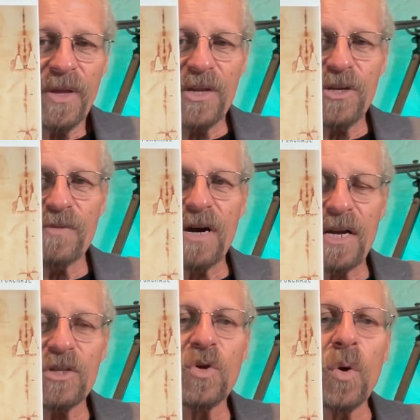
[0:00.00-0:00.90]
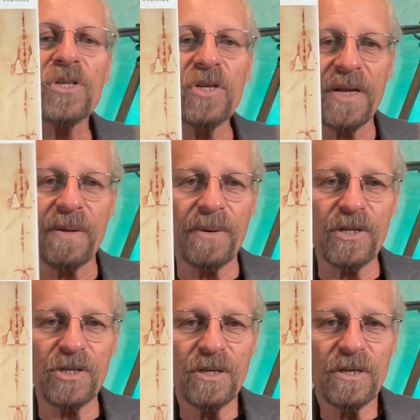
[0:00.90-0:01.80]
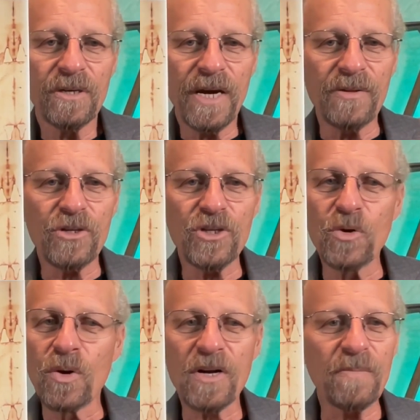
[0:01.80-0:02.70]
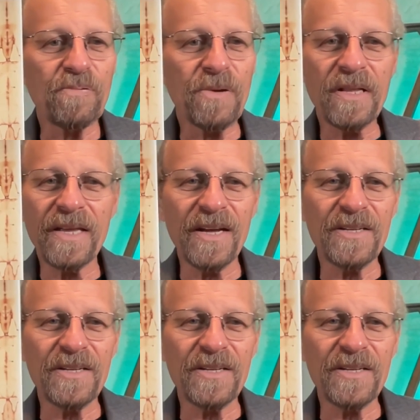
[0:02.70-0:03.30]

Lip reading: and you've got a dorsal image, and the two are completely